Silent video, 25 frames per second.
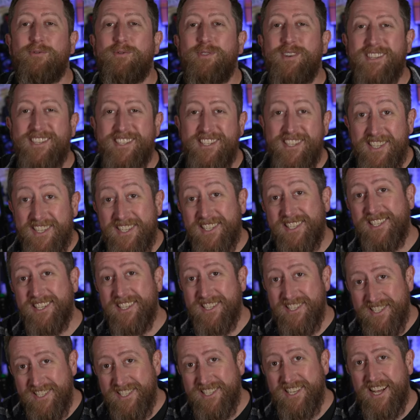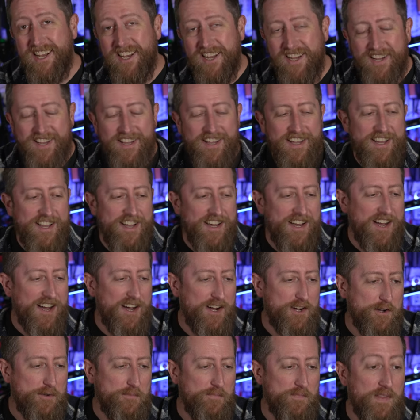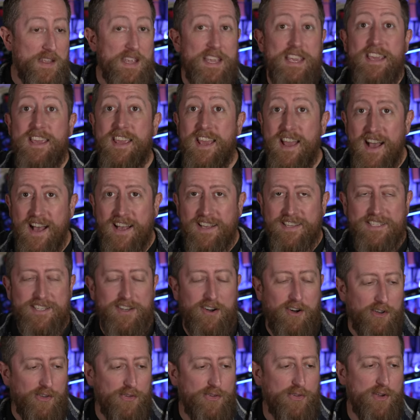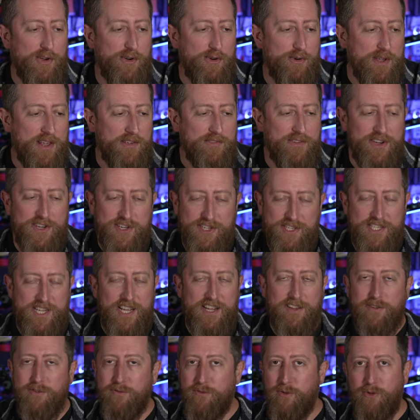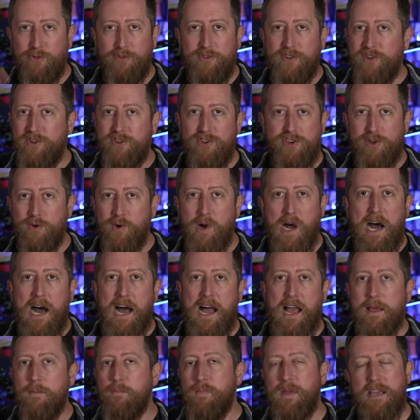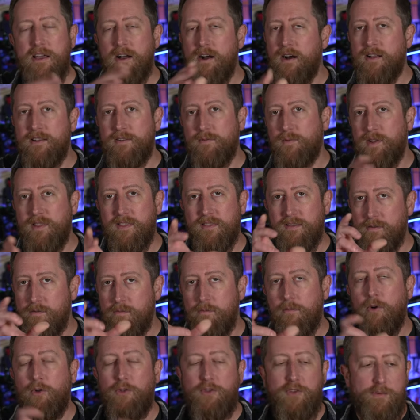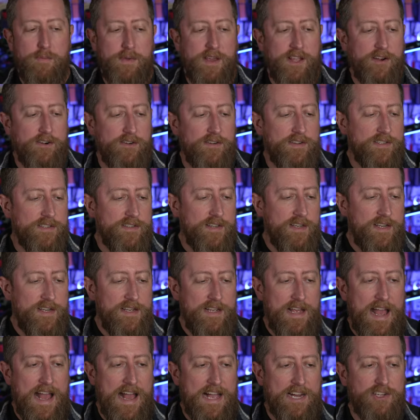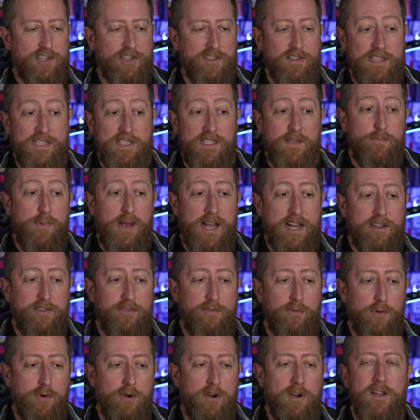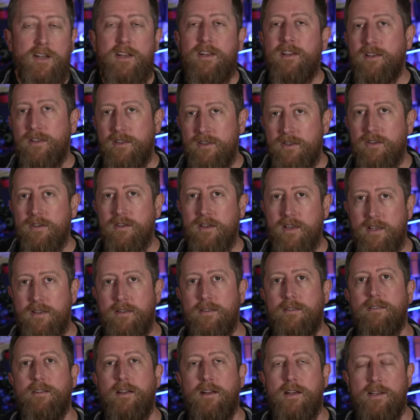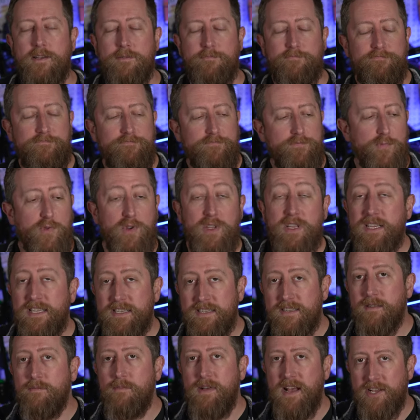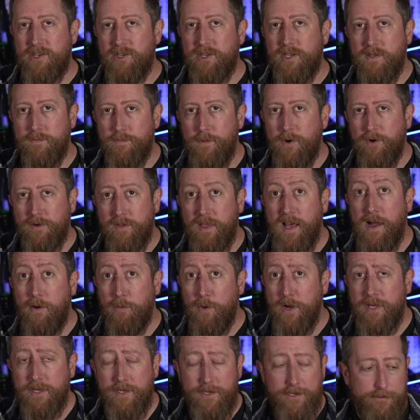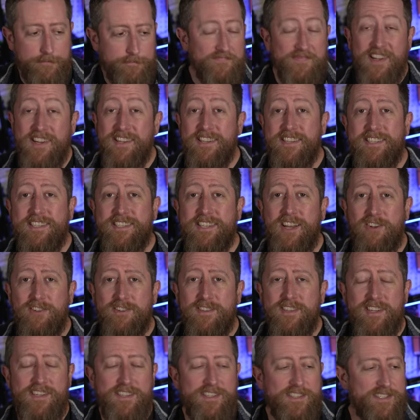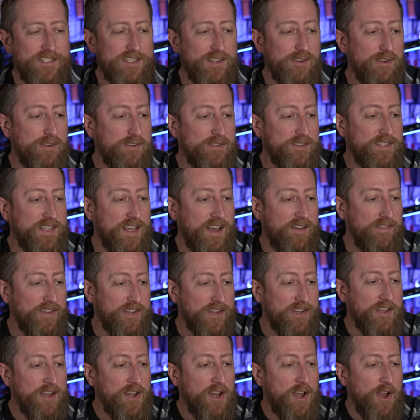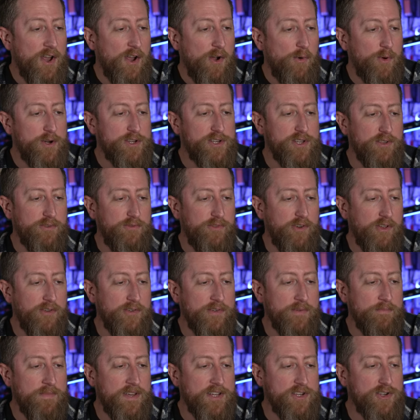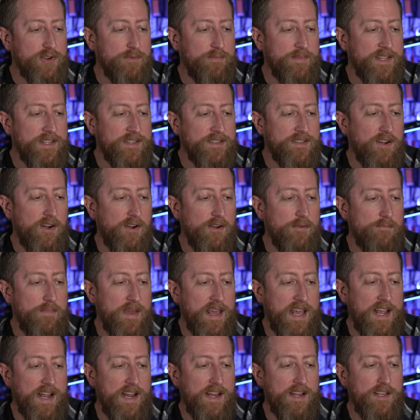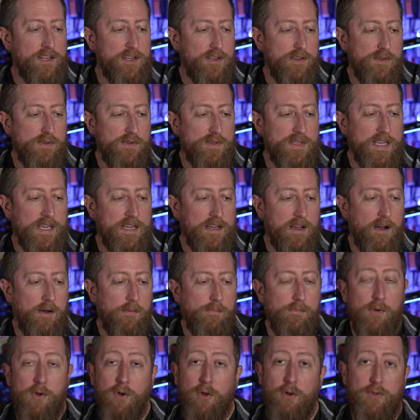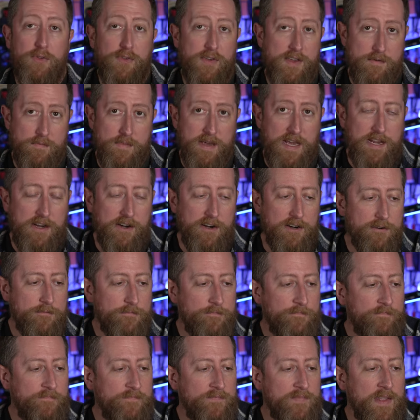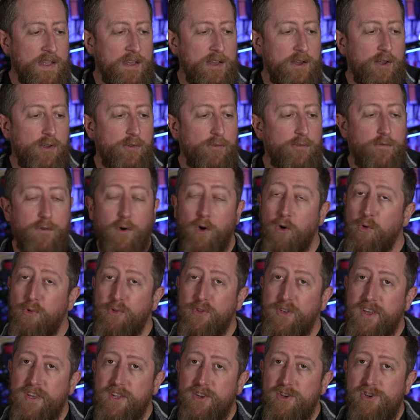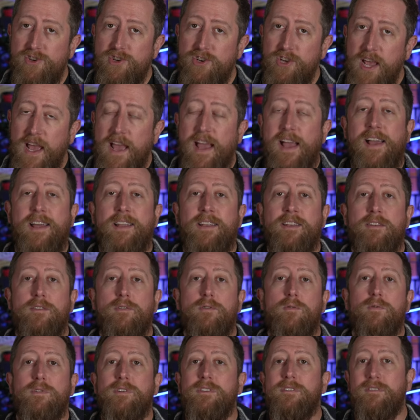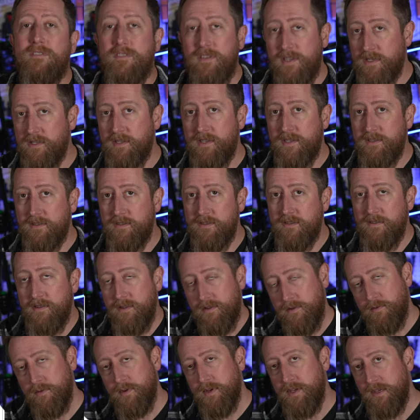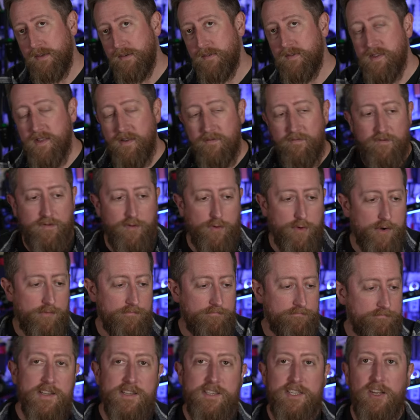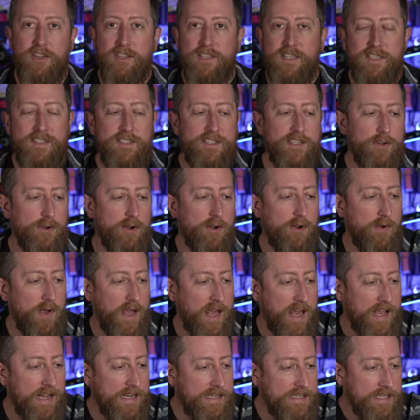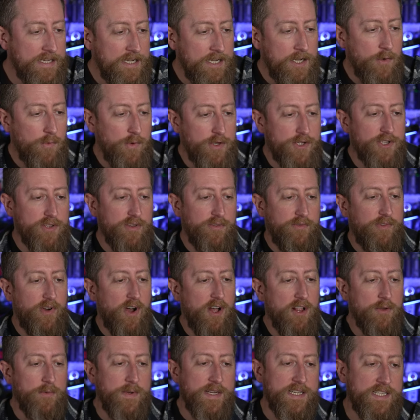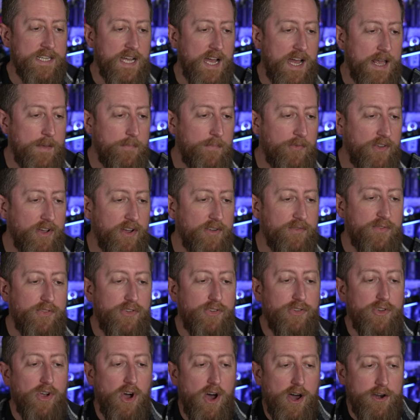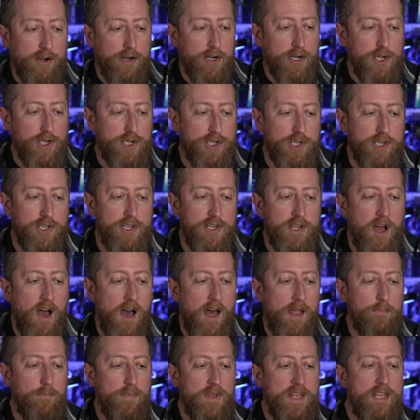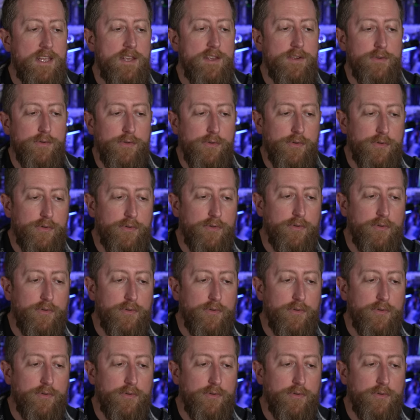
resistance setting. Um, yes, also if you just take the voltage too high beyond what the multimeter is actually spec would for, you can um, release the magic smoke that way too. Delta 07, which of the following measurements are made using a multimeter? Voltage and resistance, that's what we use them for. Delta 08, which of the following types of solder should not be used